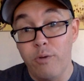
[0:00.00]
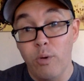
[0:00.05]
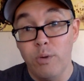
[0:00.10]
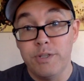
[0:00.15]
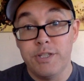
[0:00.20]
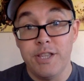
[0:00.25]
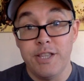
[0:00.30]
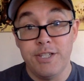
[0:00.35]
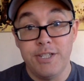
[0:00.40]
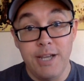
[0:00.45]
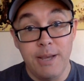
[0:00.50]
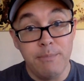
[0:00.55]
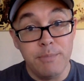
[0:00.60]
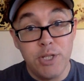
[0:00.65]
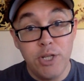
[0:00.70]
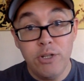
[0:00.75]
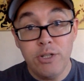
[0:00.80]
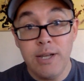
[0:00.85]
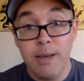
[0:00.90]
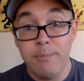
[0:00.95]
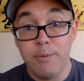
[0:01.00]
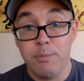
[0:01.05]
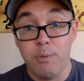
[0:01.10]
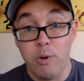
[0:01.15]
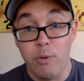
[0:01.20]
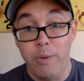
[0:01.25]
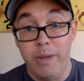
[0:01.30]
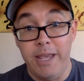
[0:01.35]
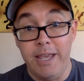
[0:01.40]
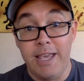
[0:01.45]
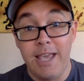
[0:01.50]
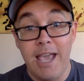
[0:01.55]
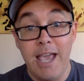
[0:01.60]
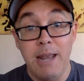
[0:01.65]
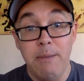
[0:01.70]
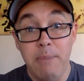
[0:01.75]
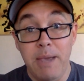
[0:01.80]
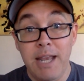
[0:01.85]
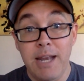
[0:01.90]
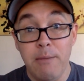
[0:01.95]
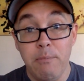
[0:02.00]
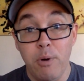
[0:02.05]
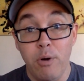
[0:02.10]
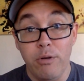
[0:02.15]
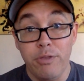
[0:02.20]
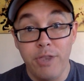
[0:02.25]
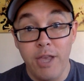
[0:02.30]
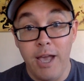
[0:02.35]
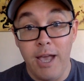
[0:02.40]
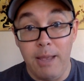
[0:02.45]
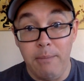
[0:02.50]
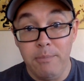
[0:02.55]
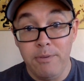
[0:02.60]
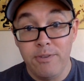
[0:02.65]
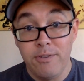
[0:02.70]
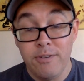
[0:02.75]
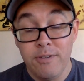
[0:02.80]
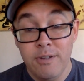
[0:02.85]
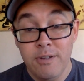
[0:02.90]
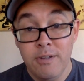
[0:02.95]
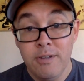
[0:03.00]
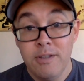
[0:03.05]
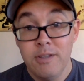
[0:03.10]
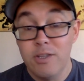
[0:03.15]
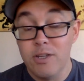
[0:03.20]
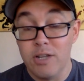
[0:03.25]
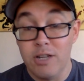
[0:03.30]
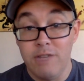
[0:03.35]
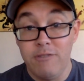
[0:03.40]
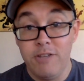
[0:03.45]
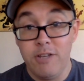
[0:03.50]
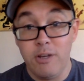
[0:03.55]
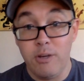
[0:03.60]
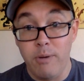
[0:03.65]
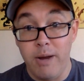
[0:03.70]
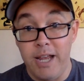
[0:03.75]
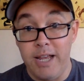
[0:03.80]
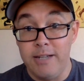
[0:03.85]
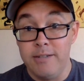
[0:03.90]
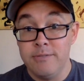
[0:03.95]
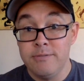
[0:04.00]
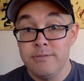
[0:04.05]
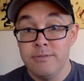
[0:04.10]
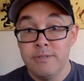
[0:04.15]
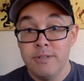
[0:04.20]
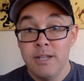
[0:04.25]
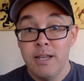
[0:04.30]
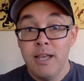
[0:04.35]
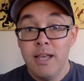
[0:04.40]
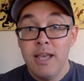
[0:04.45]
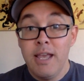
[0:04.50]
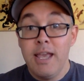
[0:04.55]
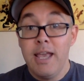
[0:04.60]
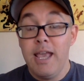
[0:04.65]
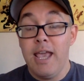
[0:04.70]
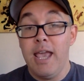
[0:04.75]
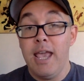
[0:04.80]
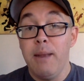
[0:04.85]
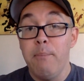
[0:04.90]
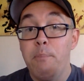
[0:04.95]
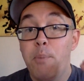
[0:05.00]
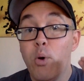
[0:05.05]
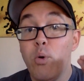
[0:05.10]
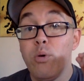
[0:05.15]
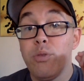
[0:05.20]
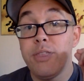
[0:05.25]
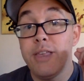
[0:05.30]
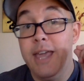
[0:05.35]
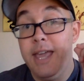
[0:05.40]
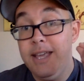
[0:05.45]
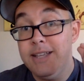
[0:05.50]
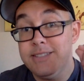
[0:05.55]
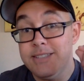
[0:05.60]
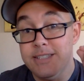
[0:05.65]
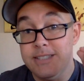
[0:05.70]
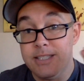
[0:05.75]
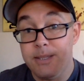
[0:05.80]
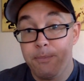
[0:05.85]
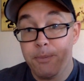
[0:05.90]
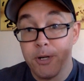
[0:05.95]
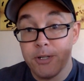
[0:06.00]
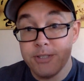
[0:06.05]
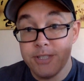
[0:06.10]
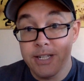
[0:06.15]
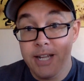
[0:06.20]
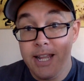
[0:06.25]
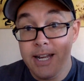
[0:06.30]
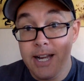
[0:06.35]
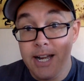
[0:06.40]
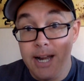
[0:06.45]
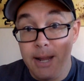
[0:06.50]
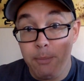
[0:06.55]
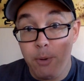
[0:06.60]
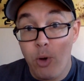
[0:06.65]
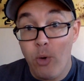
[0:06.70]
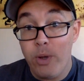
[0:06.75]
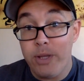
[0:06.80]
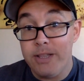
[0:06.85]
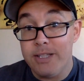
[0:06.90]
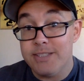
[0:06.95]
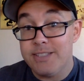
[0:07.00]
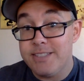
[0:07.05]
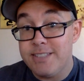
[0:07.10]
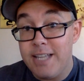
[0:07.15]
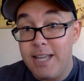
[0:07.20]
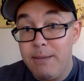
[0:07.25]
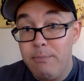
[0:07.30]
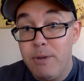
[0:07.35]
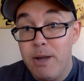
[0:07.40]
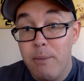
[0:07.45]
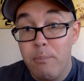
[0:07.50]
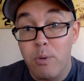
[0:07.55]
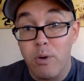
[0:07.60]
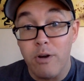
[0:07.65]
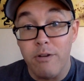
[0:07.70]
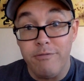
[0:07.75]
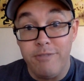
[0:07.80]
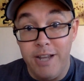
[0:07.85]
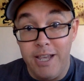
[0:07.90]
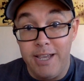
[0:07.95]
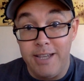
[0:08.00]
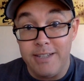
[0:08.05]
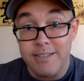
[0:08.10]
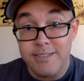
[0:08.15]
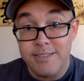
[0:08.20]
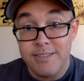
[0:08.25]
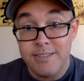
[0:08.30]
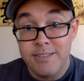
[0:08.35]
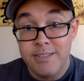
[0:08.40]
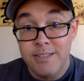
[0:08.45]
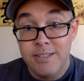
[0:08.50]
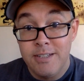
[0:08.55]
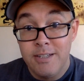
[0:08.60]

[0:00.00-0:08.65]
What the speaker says: going to the gym 2 times per week and made it both times, they're going to feel great. In both cases, the person ended up going the same number of days,